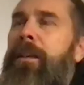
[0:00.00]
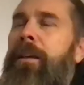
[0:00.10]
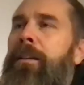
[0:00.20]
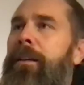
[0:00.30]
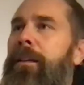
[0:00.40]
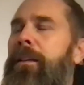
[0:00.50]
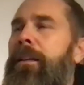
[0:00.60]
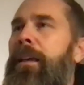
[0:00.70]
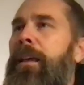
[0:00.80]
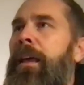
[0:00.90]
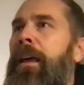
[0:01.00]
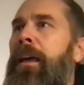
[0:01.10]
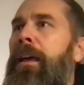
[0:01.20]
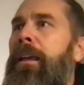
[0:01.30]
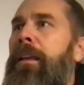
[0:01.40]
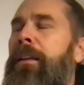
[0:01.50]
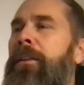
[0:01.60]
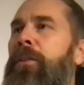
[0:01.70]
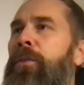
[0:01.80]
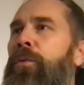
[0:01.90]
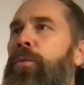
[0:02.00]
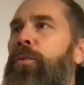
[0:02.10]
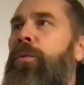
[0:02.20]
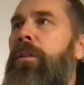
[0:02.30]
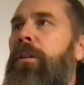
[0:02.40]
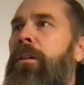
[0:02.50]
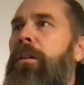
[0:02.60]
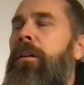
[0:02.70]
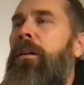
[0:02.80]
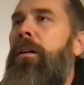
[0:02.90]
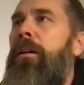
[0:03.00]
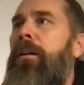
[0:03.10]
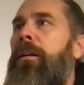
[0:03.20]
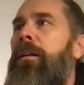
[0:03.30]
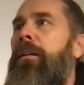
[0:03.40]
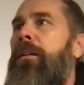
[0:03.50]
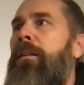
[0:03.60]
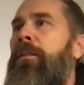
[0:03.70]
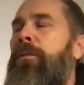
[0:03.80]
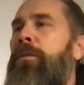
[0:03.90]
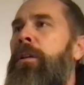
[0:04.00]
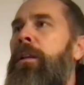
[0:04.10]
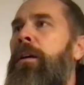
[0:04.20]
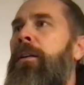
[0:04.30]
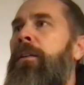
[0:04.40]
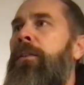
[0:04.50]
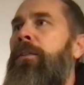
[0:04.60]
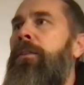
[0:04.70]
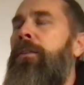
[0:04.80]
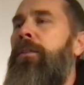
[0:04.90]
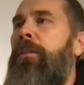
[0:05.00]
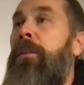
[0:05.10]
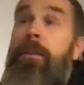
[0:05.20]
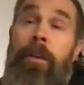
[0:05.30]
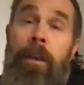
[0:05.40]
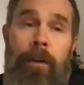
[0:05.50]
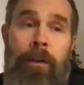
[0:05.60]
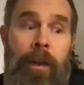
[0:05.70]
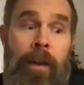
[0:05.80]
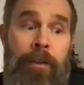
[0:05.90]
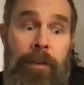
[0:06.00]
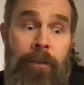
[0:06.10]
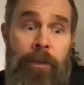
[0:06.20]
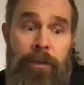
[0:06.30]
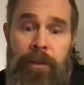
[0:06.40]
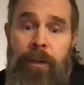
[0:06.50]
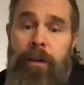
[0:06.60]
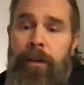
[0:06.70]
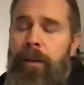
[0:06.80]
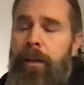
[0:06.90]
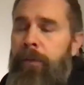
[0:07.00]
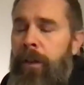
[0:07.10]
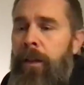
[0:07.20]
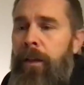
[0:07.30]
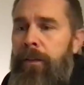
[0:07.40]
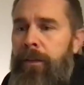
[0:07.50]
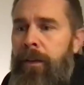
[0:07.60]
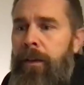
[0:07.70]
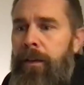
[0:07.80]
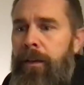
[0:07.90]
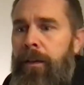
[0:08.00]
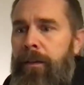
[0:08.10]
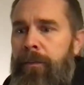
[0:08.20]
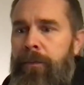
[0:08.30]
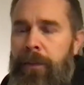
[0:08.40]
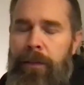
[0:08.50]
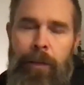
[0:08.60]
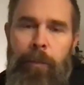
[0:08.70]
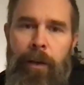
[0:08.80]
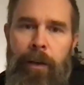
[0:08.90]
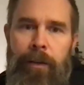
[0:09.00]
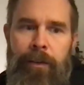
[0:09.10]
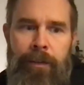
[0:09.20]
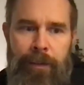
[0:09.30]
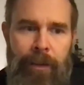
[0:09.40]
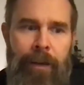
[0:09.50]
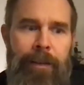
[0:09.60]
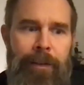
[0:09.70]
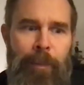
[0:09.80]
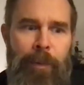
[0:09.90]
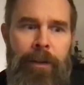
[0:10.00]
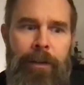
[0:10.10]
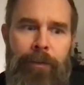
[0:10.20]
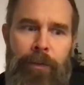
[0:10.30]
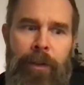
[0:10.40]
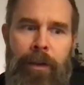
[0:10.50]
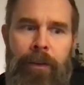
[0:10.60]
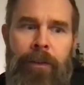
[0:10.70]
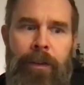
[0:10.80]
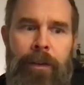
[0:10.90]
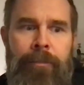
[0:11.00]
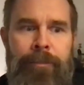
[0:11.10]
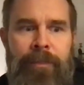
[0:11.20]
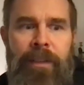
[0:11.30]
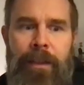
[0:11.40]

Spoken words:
cycling, and I realized this is how the SAVERS started. I realized that clean bike is nice, but if you ride in the city,